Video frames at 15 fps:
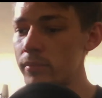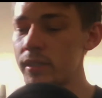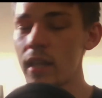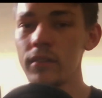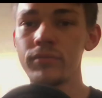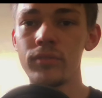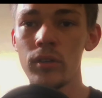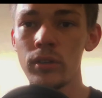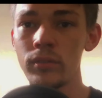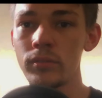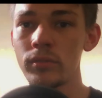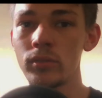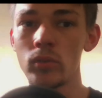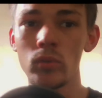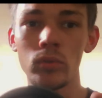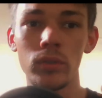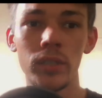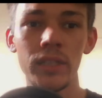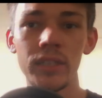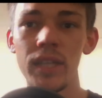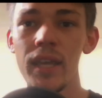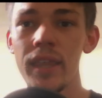cell phones or
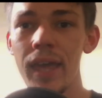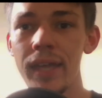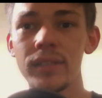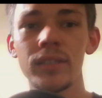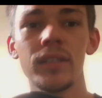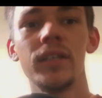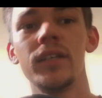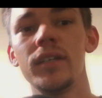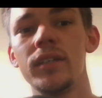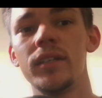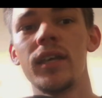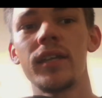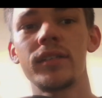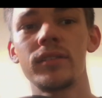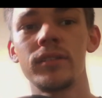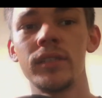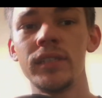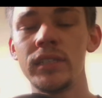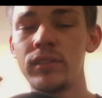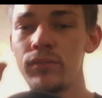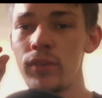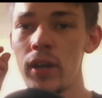things like that
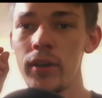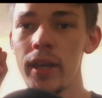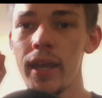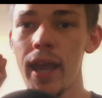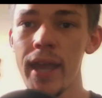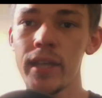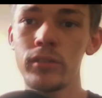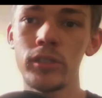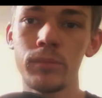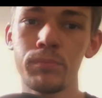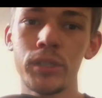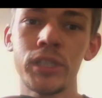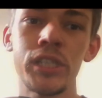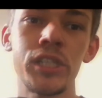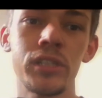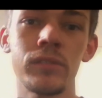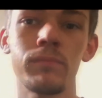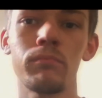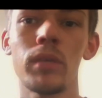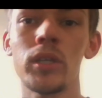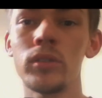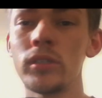needs very accurate
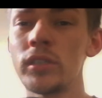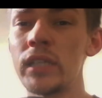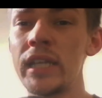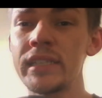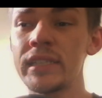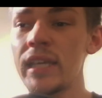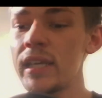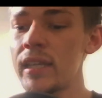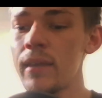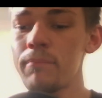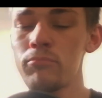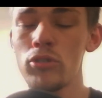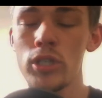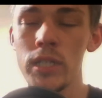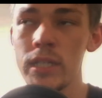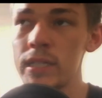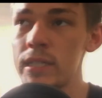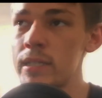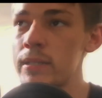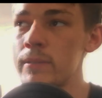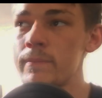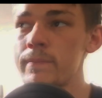precision, because let's say they put
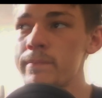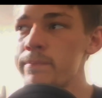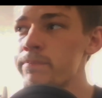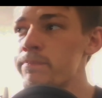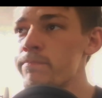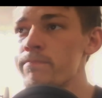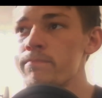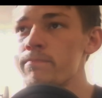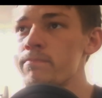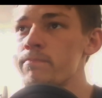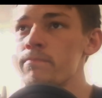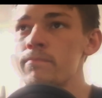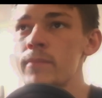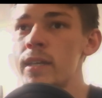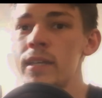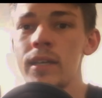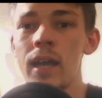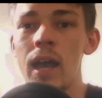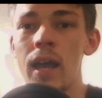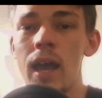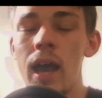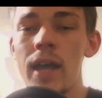in
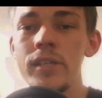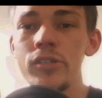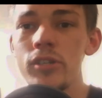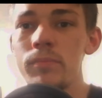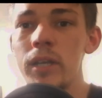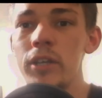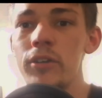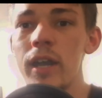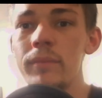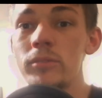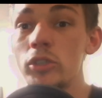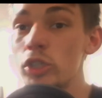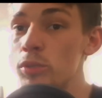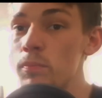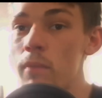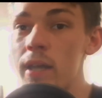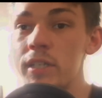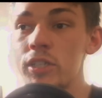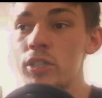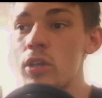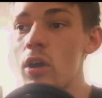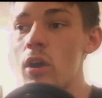100 milligrams too
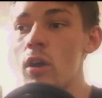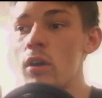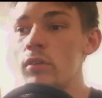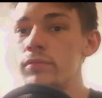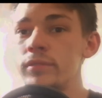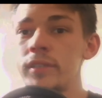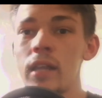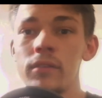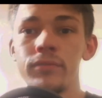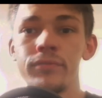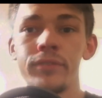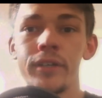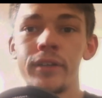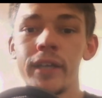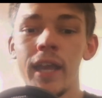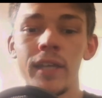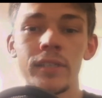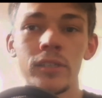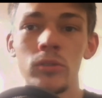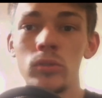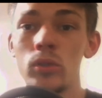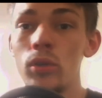much of sulfuric
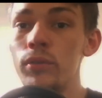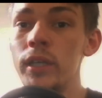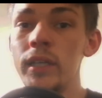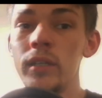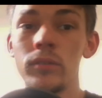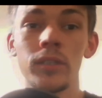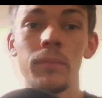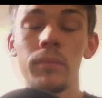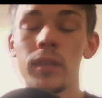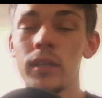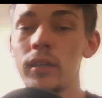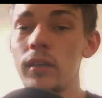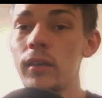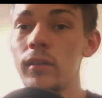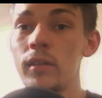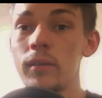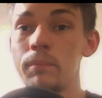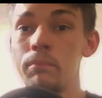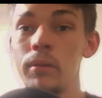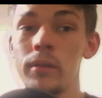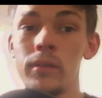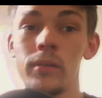acid or chlorine or something in a
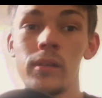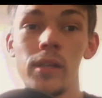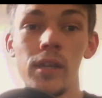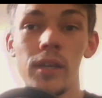pill,